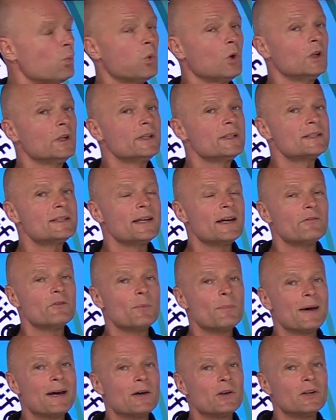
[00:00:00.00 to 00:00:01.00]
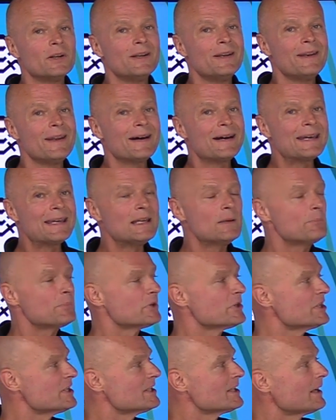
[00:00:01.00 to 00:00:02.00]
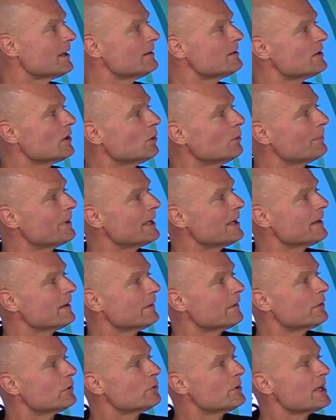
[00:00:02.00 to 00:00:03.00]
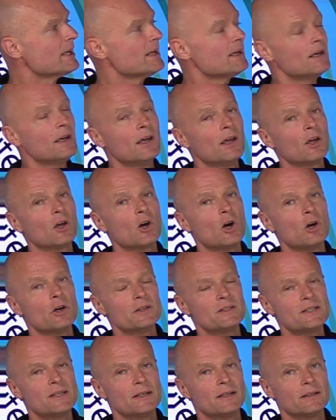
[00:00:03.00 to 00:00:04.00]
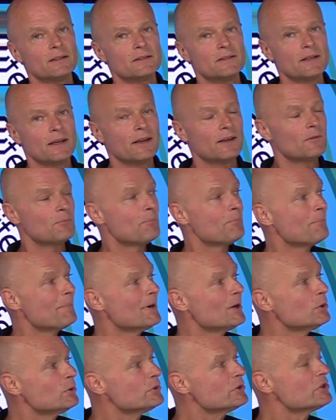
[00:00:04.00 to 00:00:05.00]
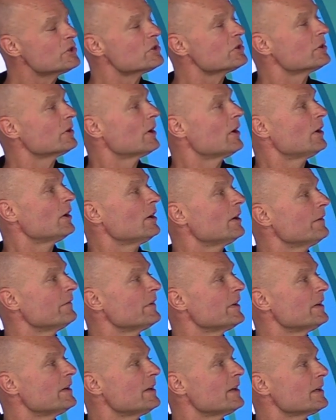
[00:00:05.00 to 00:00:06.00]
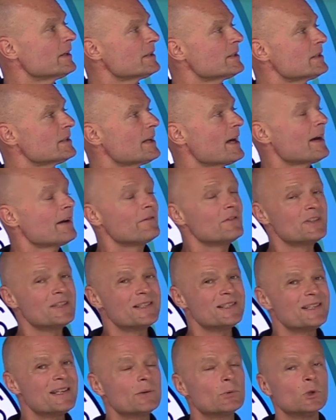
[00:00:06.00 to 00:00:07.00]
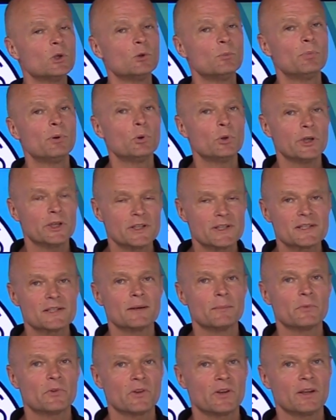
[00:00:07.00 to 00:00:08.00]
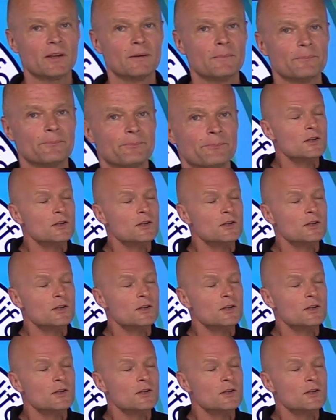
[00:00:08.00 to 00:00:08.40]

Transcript: Walnuts have about a 9% omega-3 content and most of the nuts have zero point something.